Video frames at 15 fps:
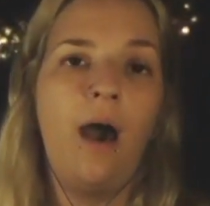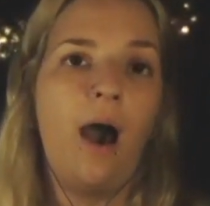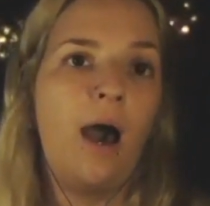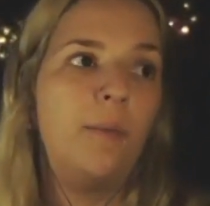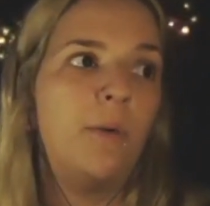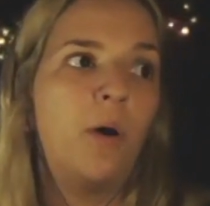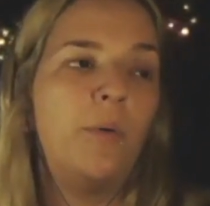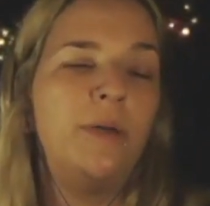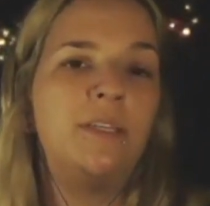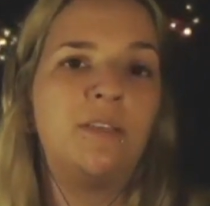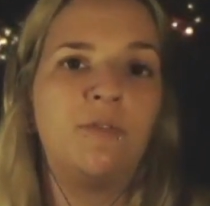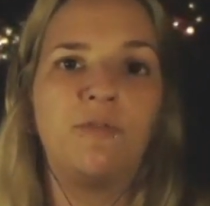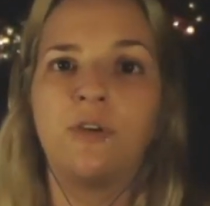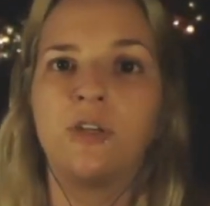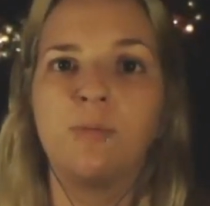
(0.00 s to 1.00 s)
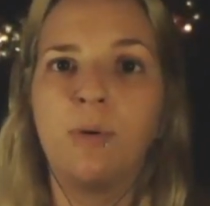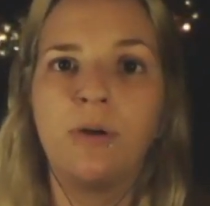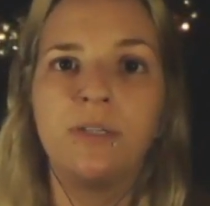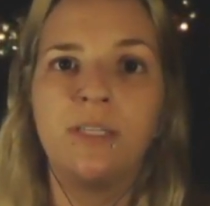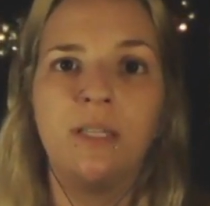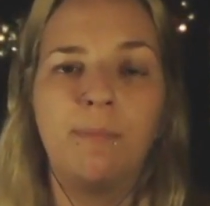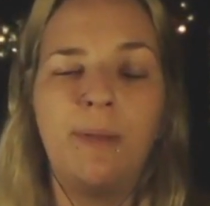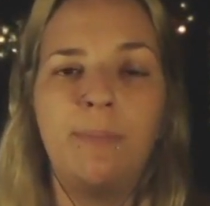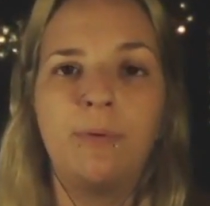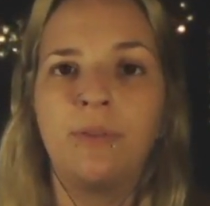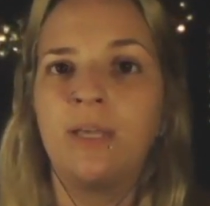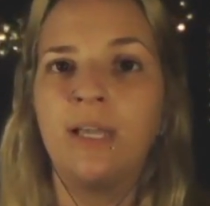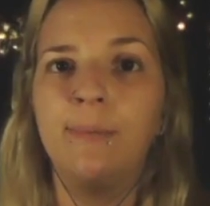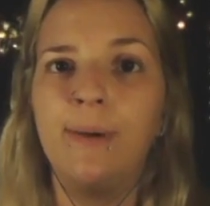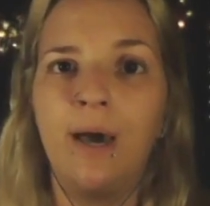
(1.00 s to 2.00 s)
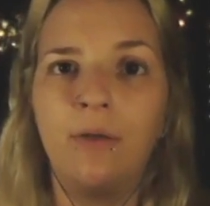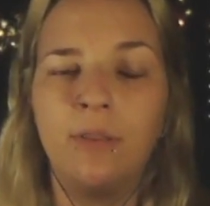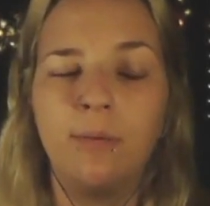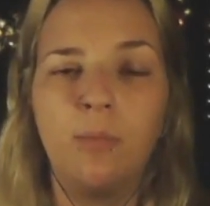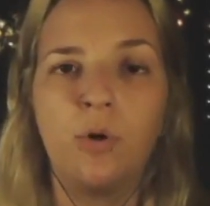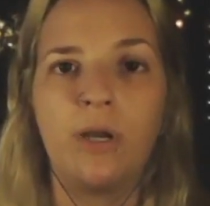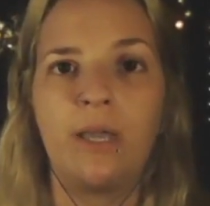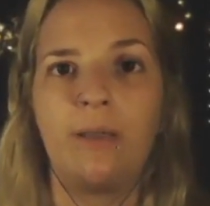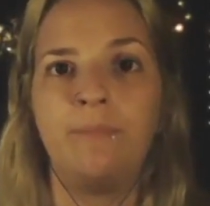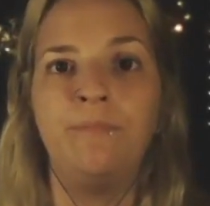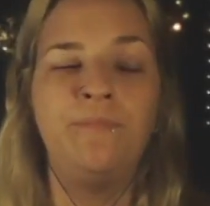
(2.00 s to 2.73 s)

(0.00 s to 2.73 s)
I'm always the first person that people think about in the morning.